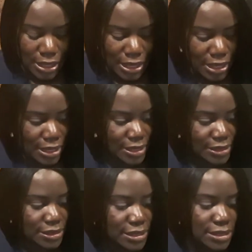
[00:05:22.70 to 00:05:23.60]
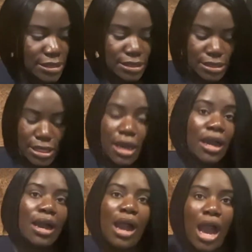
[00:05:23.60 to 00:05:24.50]
And
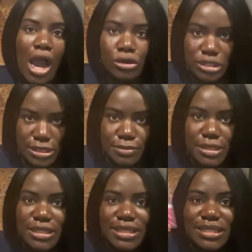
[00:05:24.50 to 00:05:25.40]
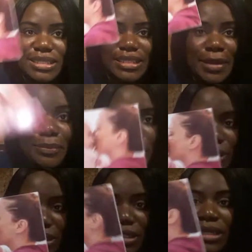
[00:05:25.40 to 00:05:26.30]
awesome, this is a
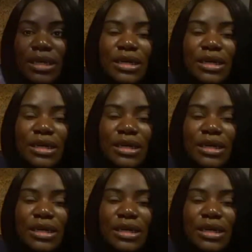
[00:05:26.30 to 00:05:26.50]
book